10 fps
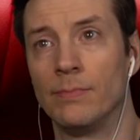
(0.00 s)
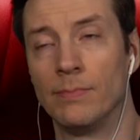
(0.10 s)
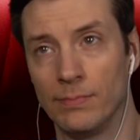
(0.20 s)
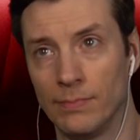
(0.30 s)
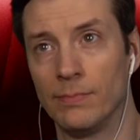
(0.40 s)

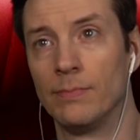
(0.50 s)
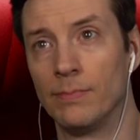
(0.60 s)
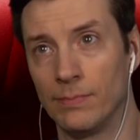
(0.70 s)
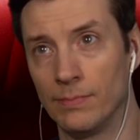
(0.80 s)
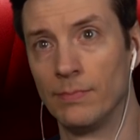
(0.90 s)

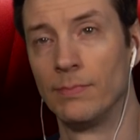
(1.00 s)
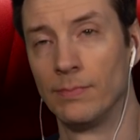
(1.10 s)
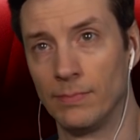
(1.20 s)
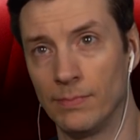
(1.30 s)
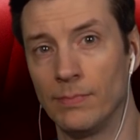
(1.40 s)

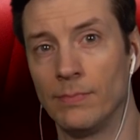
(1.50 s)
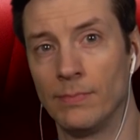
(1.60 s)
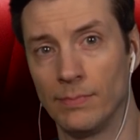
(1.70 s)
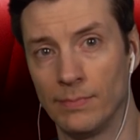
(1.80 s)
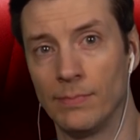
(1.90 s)

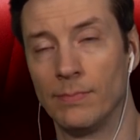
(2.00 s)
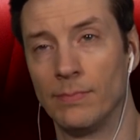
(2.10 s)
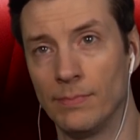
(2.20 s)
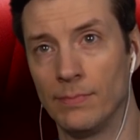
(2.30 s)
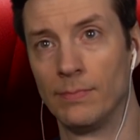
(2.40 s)

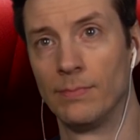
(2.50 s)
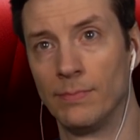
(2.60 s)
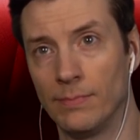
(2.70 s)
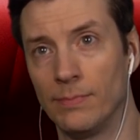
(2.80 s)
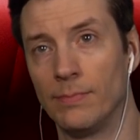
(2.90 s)

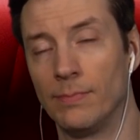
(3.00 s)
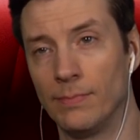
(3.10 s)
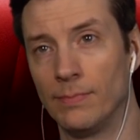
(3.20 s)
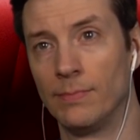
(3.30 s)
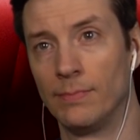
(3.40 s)

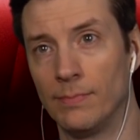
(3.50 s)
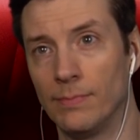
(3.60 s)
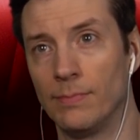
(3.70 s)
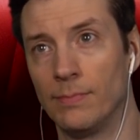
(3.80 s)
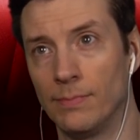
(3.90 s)

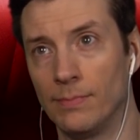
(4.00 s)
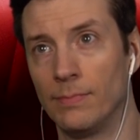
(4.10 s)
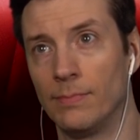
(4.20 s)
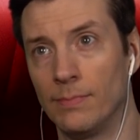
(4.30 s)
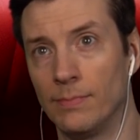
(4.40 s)

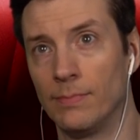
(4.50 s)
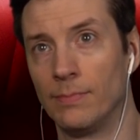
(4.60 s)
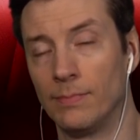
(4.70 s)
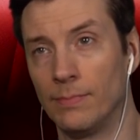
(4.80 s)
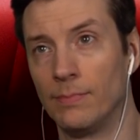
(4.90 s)

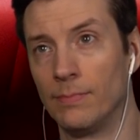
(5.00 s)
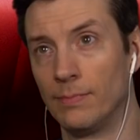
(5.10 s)
The person shown says nothing.